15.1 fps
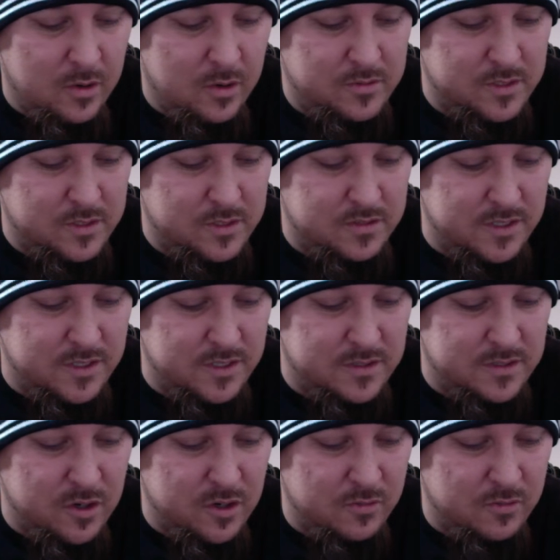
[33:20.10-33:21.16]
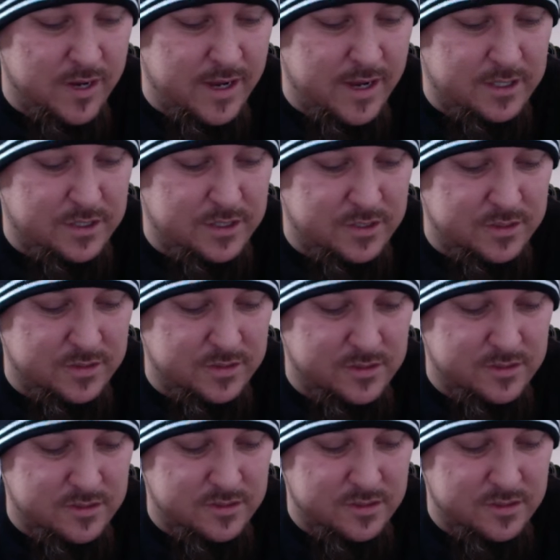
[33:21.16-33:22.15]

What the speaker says: just in her reactions,